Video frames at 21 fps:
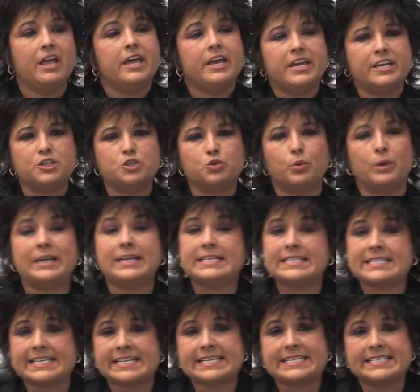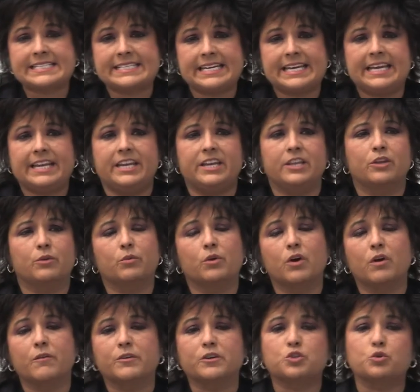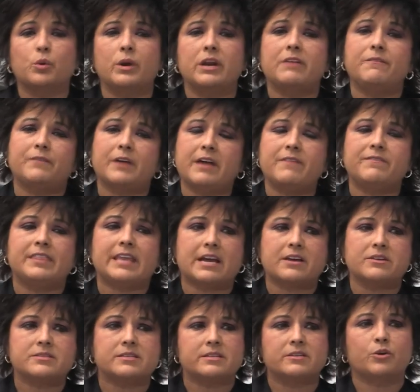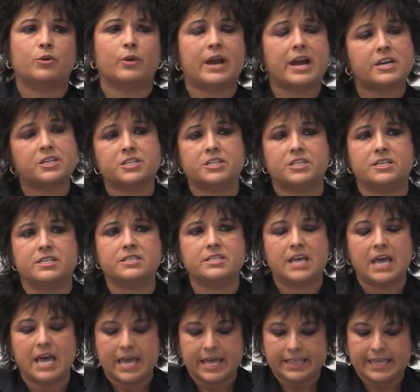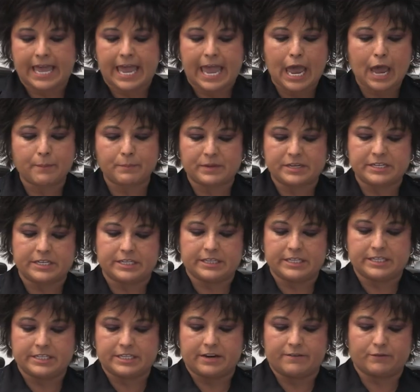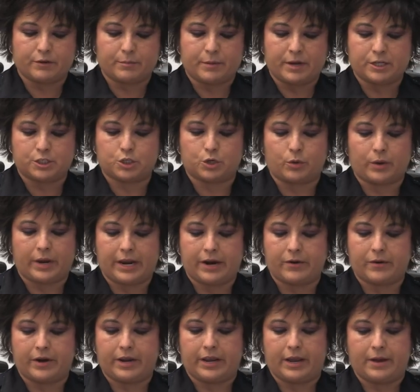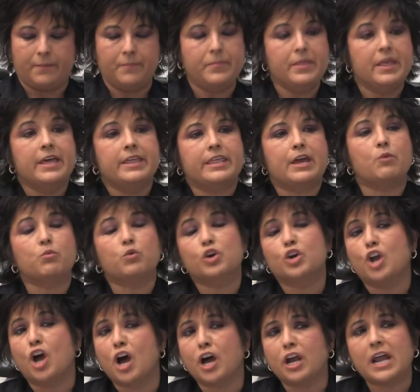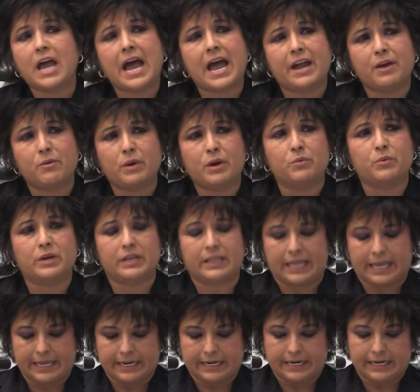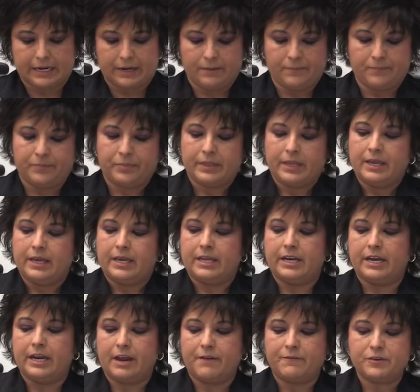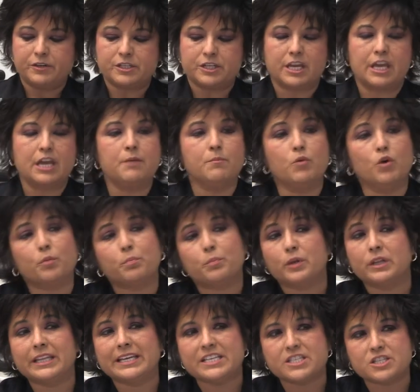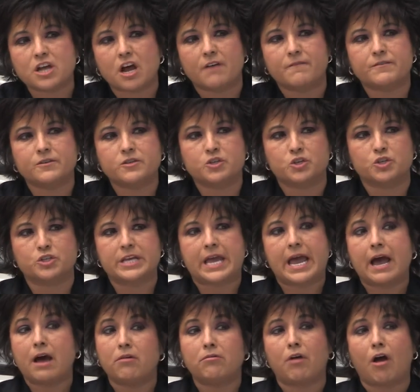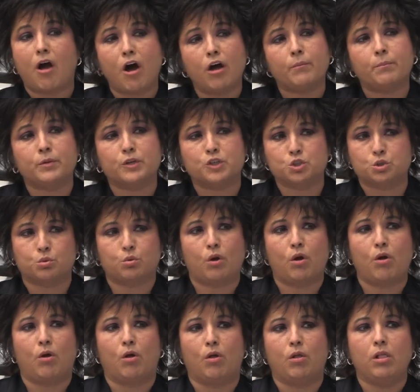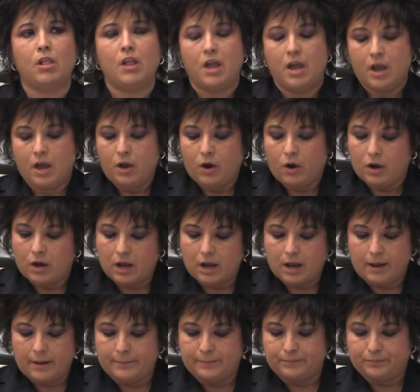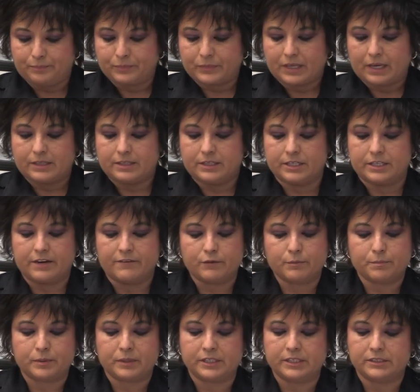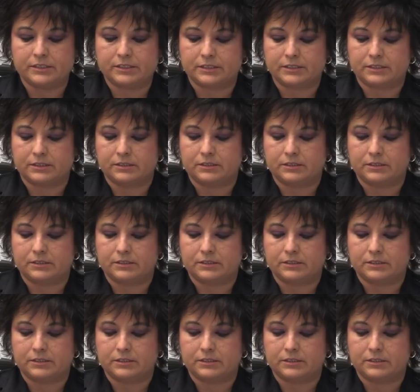In 2016, there were over 25,000 crashes that happened in the Denver metro area that were non-highway related. In an effort to keep more police officers out on patrol, a Denver police